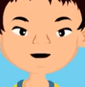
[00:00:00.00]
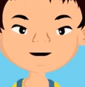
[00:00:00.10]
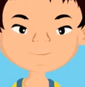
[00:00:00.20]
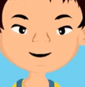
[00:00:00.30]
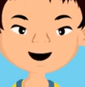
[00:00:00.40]

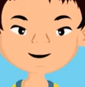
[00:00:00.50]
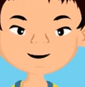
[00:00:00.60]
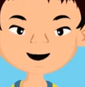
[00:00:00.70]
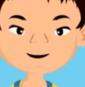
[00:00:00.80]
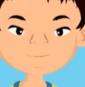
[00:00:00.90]

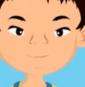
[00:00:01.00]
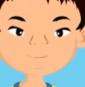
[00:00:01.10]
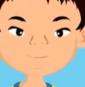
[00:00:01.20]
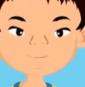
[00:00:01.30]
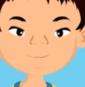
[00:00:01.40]
sequential manner.
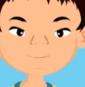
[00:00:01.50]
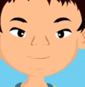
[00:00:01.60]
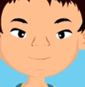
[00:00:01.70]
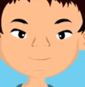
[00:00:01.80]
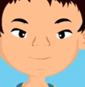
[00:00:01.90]

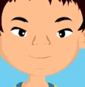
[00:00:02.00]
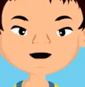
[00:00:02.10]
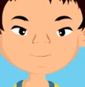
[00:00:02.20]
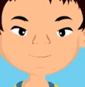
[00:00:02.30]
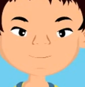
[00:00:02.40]

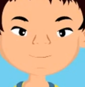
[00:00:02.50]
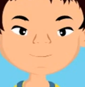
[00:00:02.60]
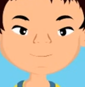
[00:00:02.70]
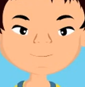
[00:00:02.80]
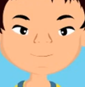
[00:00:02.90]
Example,
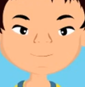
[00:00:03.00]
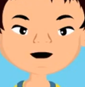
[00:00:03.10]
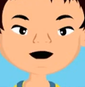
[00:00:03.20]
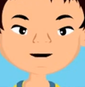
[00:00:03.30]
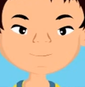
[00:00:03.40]

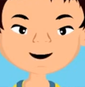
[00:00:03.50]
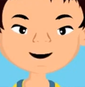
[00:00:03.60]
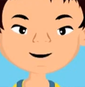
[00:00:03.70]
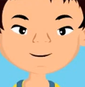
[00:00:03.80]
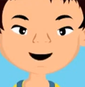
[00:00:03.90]
for wearing
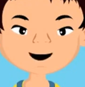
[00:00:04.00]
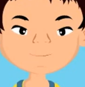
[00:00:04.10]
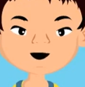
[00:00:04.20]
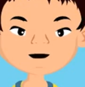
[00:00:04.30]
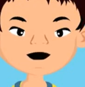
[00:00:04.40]
shoes, we